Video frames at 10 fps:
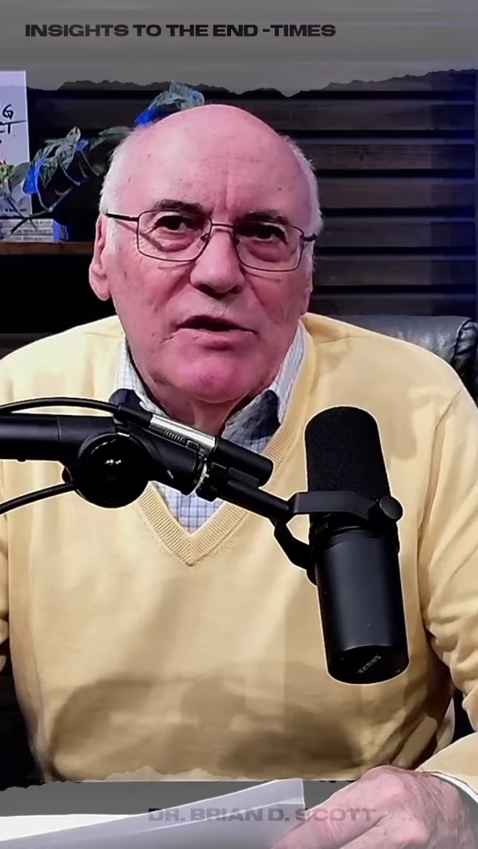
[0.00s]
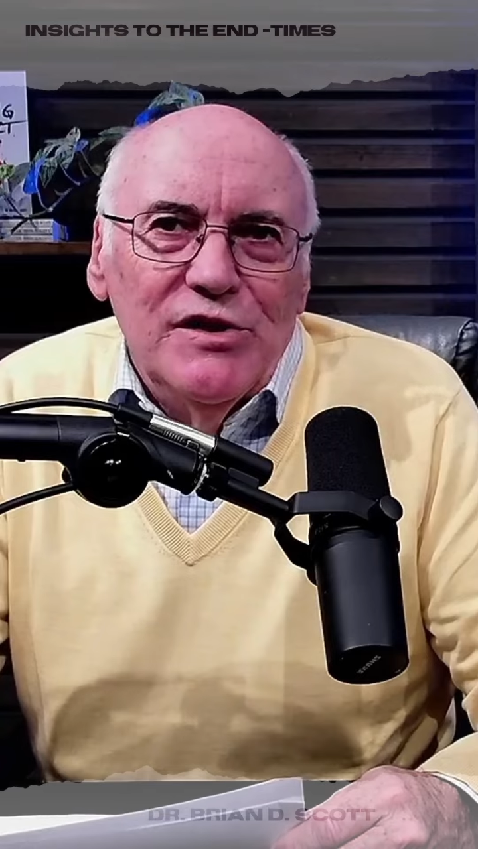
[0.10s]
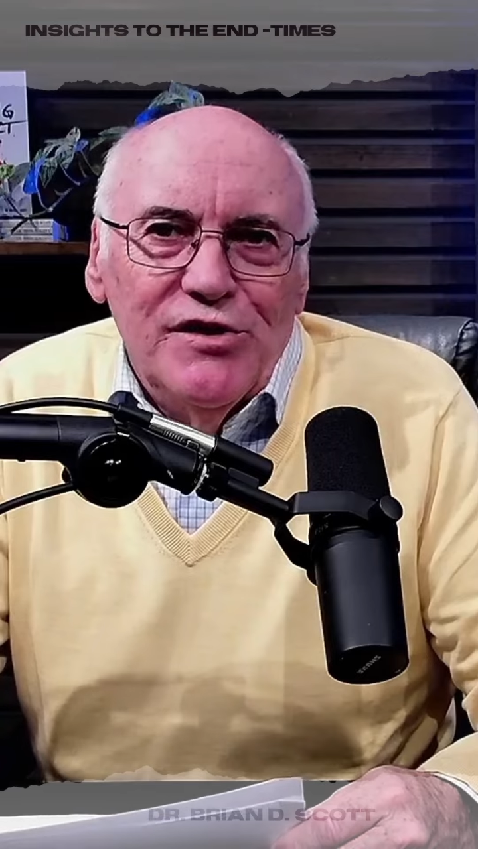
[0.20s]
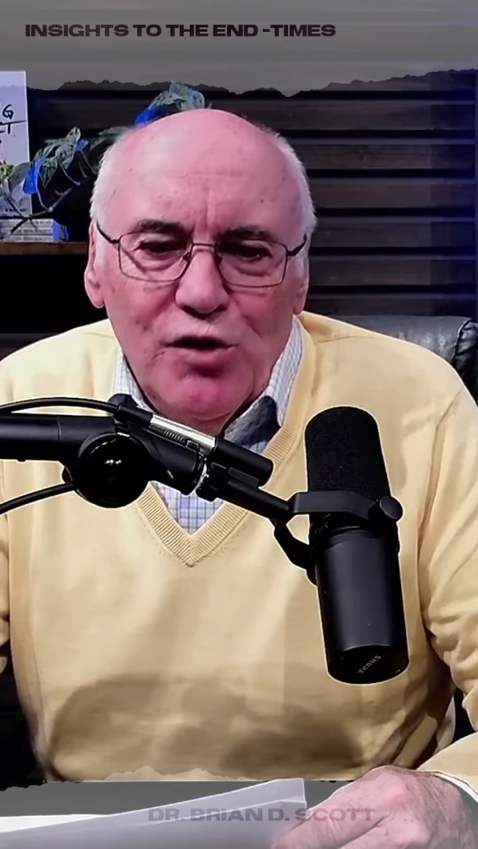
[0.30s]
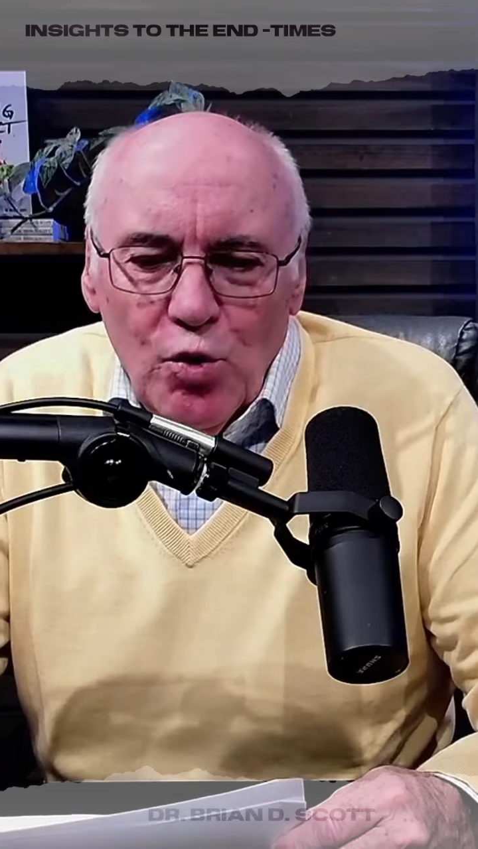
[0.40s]

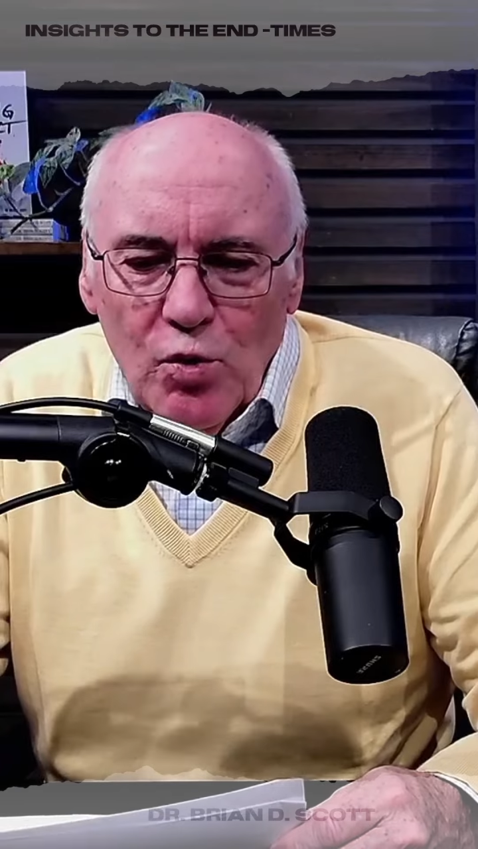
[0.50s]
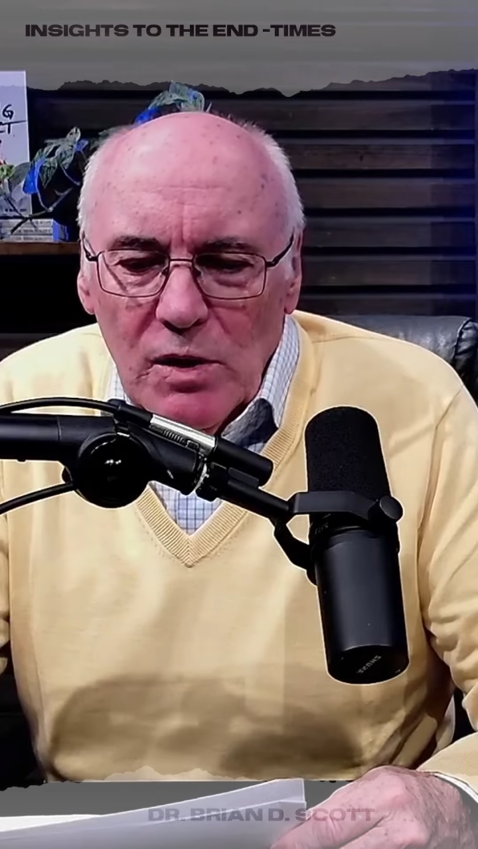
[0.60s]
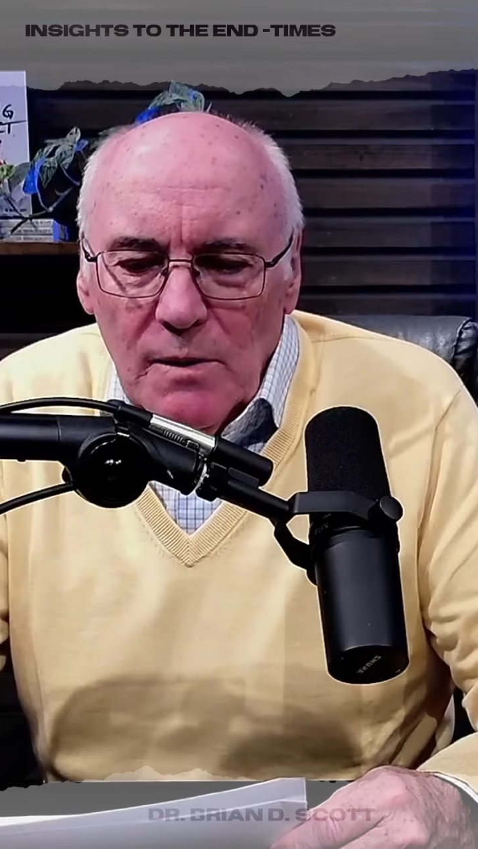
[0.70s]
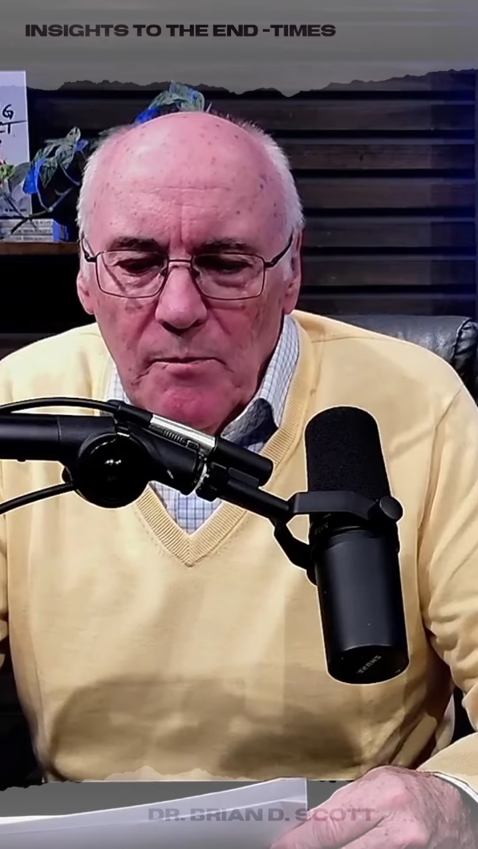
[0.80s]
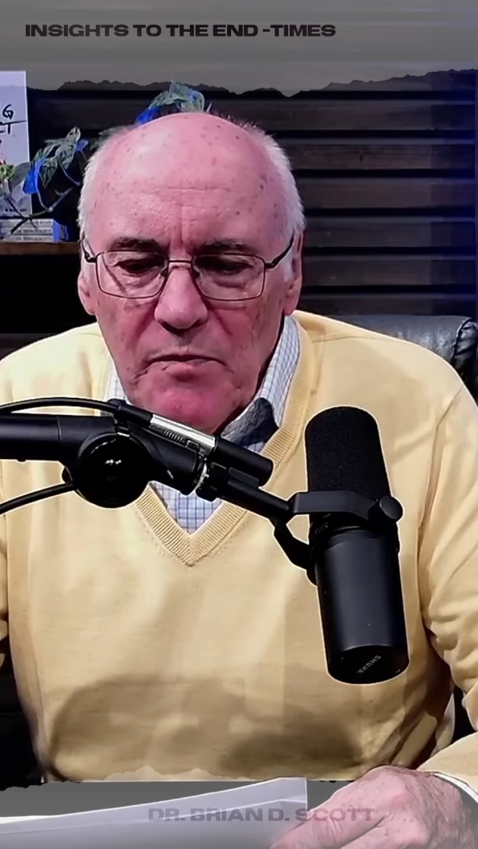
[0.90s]

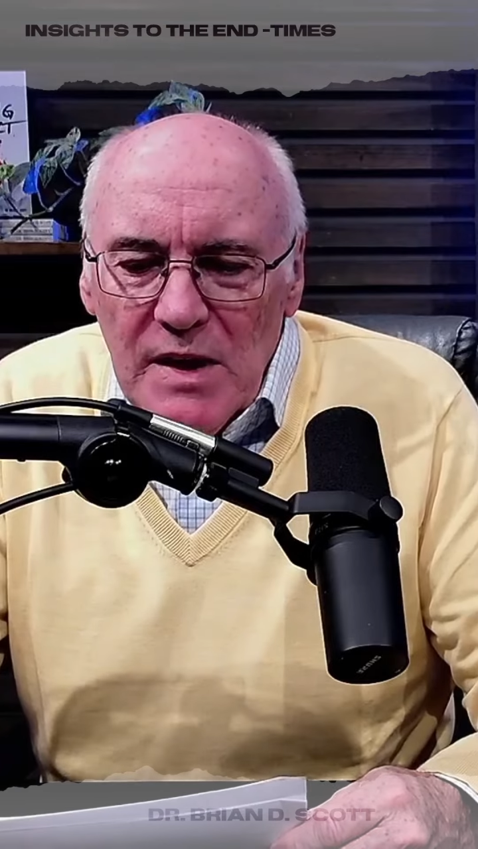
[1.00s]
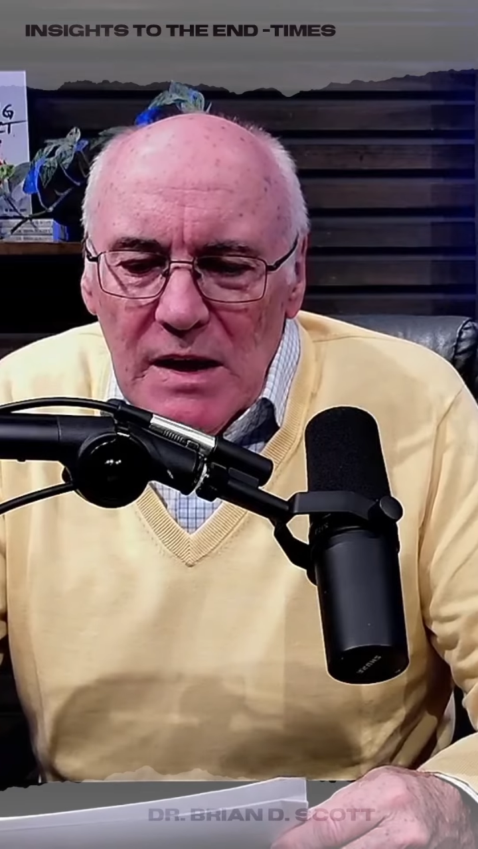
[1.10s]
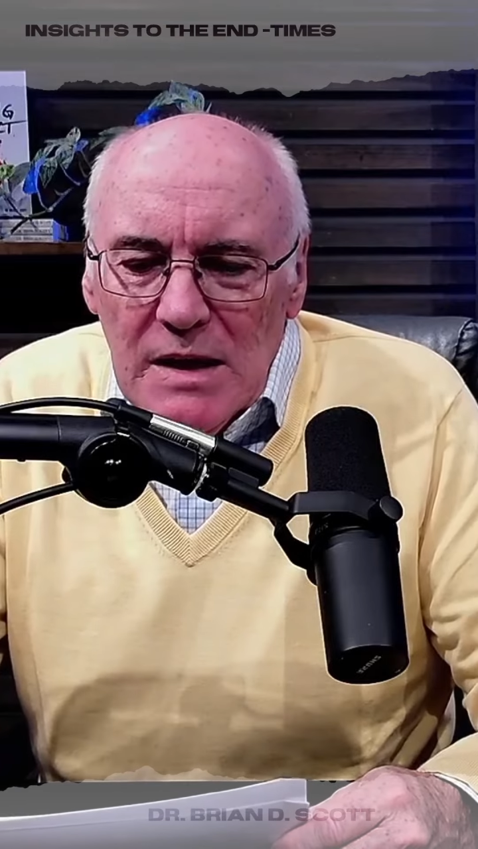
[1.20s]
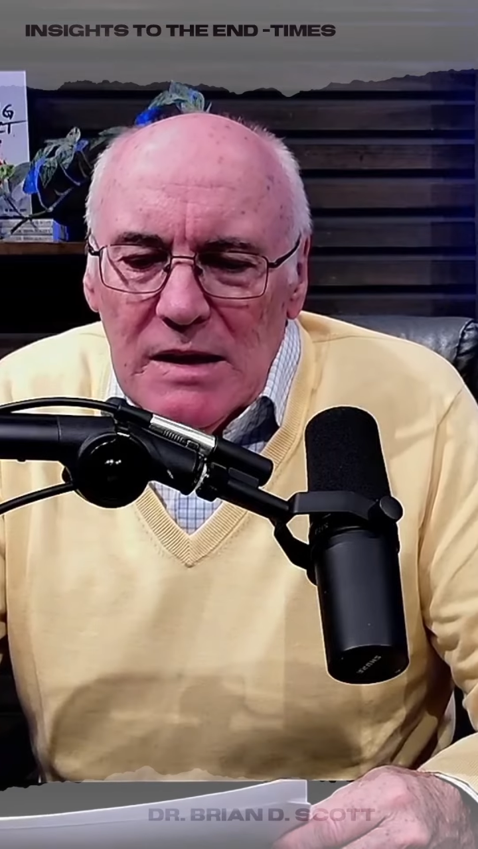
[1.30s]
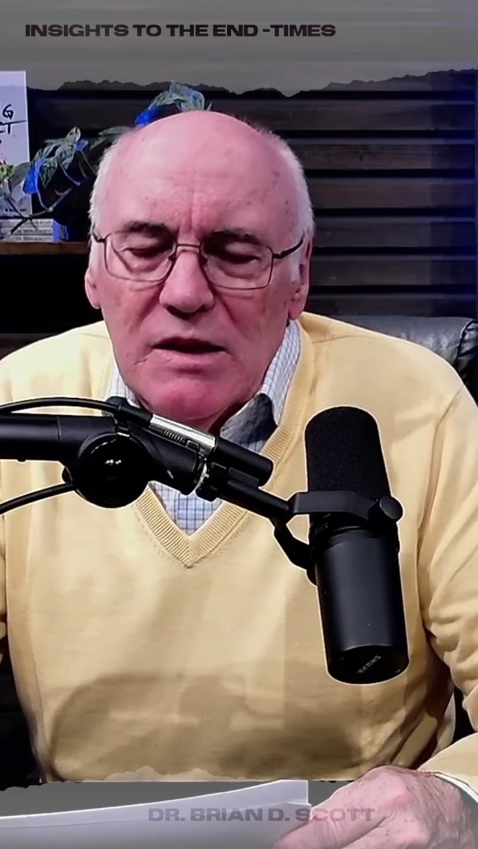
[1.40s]
score
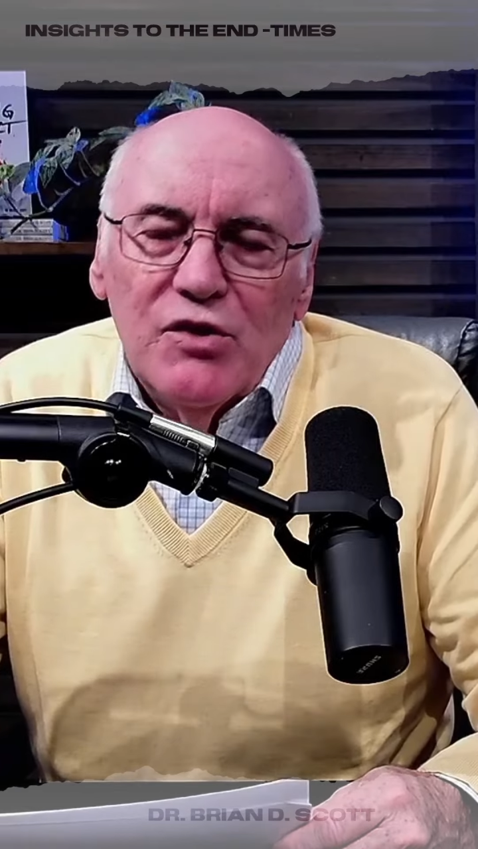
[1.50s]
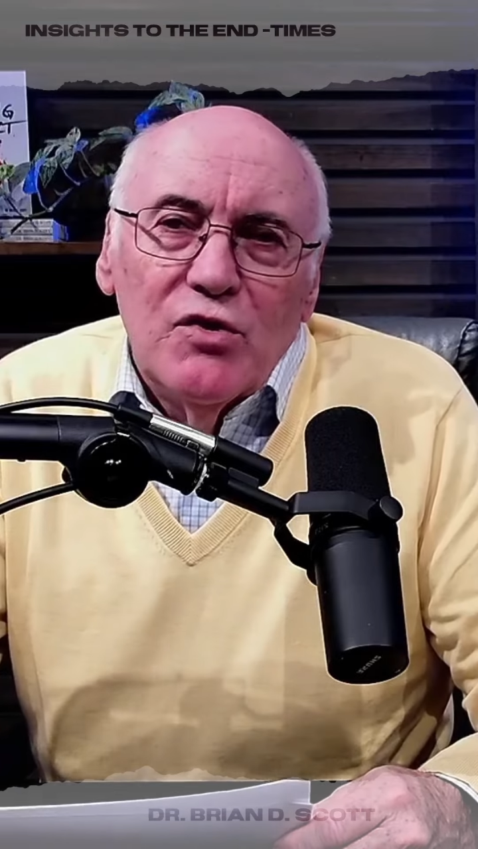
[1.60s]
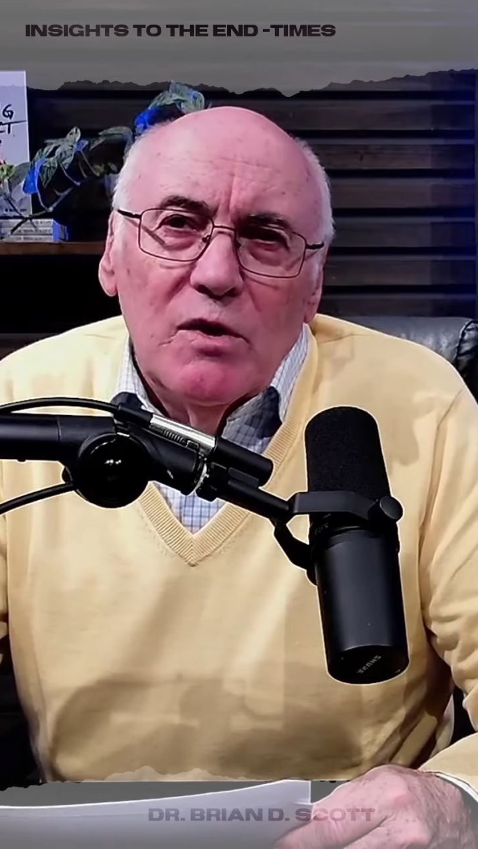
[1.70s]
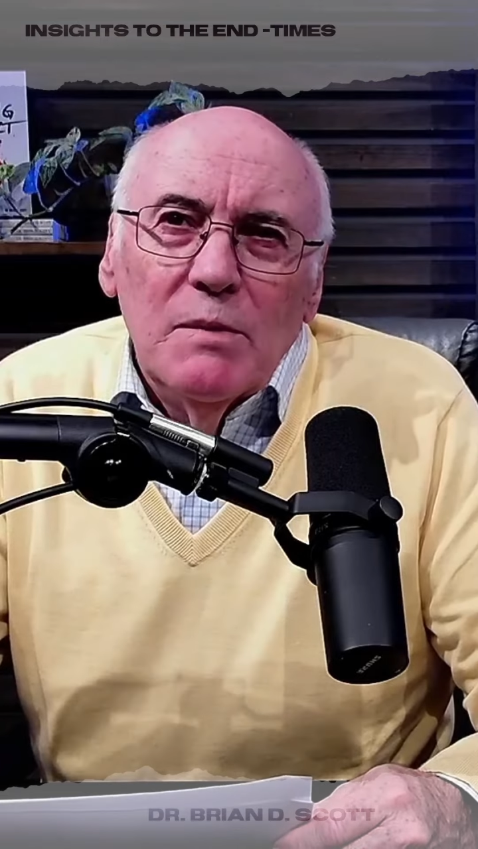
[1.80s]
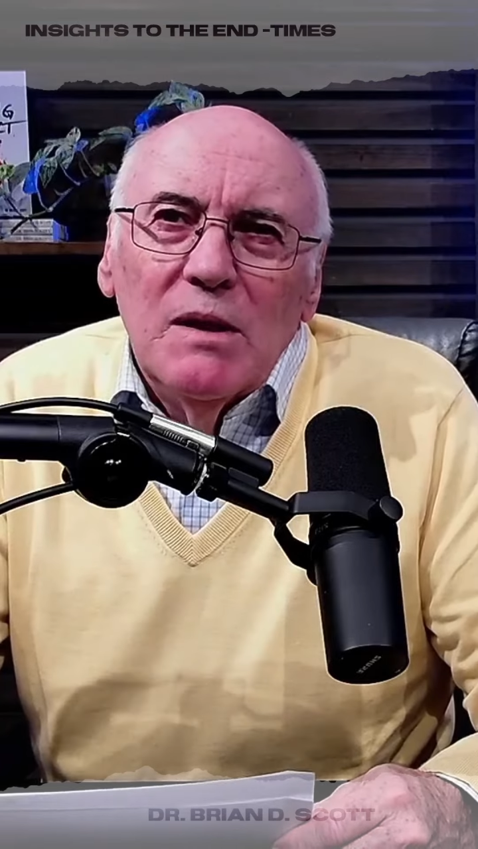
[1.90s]

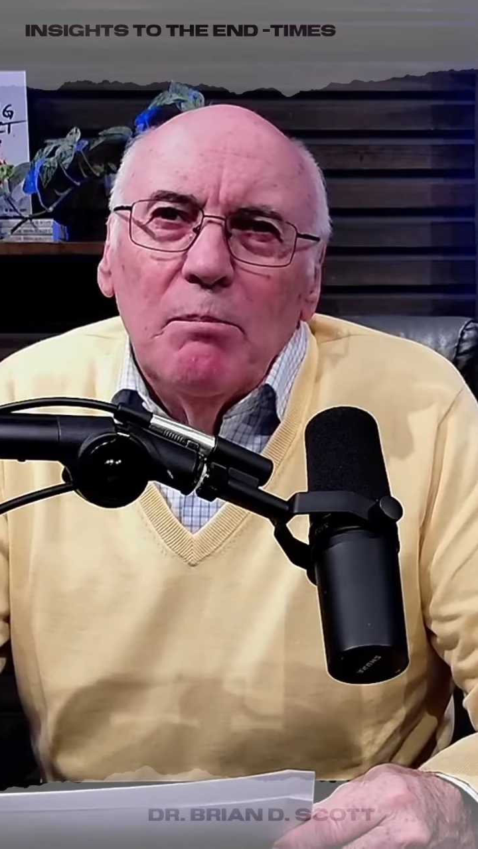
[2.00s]
determined